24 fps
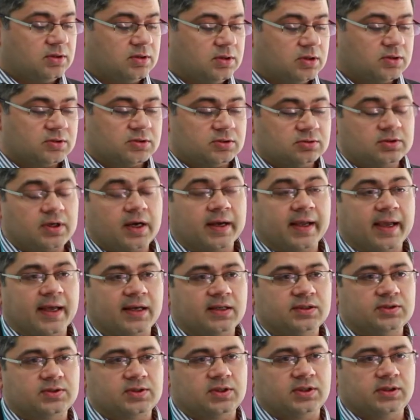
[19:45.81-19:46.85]
no non-drug
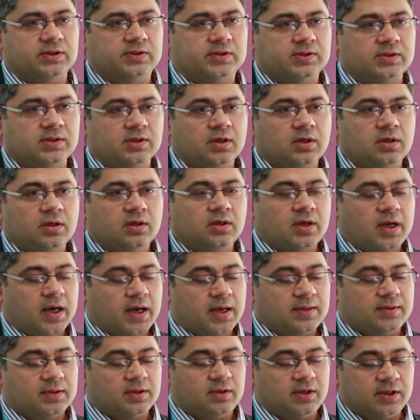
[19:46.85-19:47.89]
allergies.
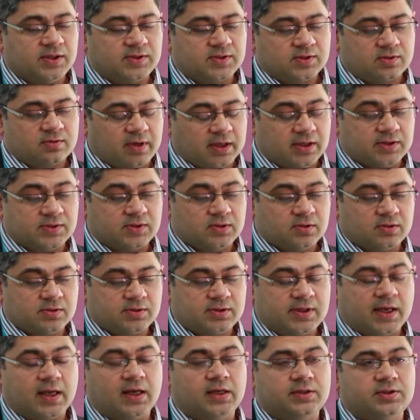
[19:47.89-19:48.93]
And the list
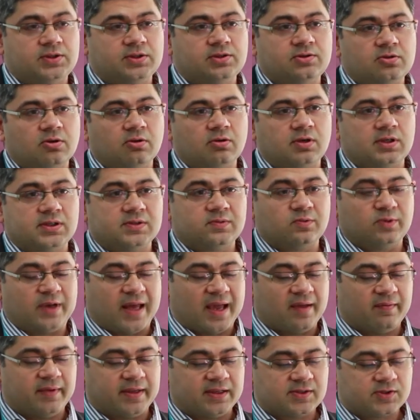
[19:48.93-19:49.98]
resource, allergy intolerance, would
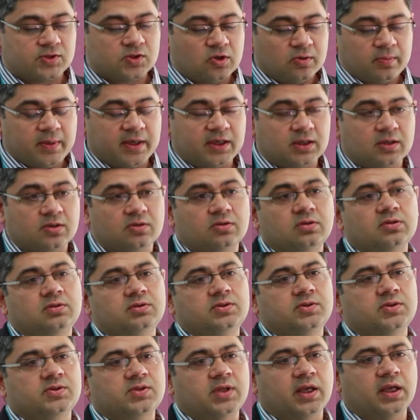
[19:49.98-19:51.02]
have a SNOMED code
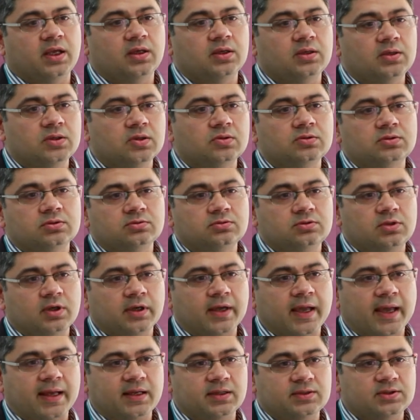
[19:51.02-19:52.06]
to say no non-drug
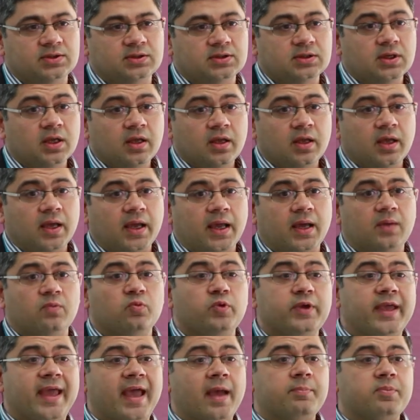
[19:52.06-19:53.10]
allergies. And
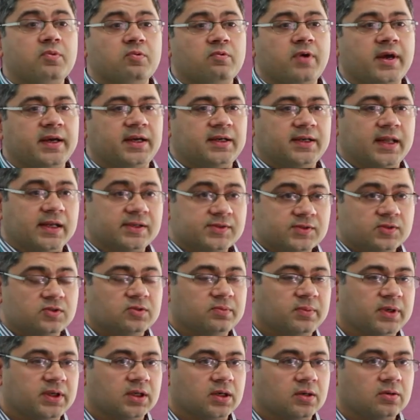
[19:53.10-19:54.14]
we have provided that
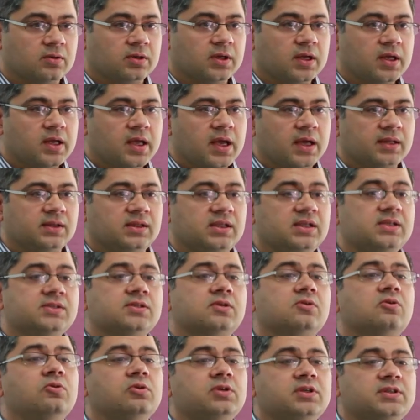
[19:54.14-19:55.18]
SNOMED code. And these
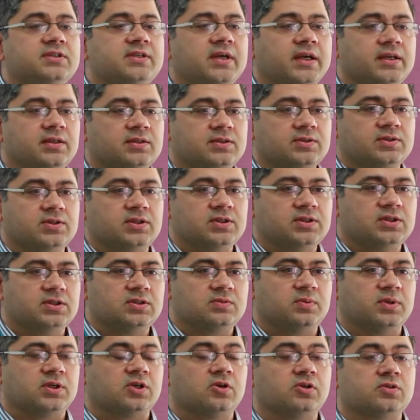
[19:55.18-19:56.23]
are all design decisions
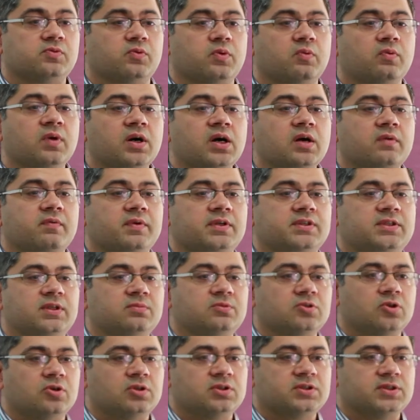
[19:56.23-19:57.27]
because we work with
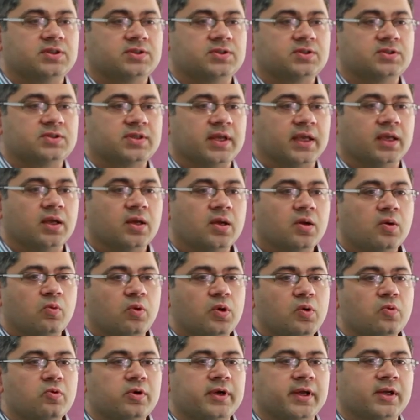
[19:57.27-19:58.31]
terminologists to say,
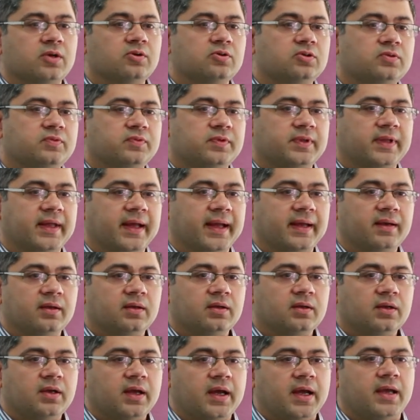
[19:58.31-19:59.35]
we want a code for that.
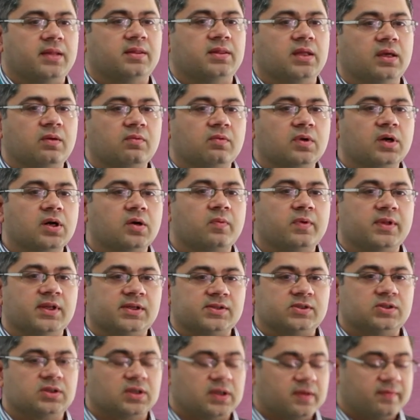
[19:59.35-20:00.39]
And they work with
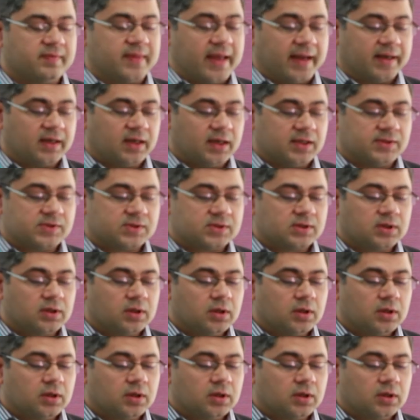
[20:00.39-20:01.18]
us to give that list.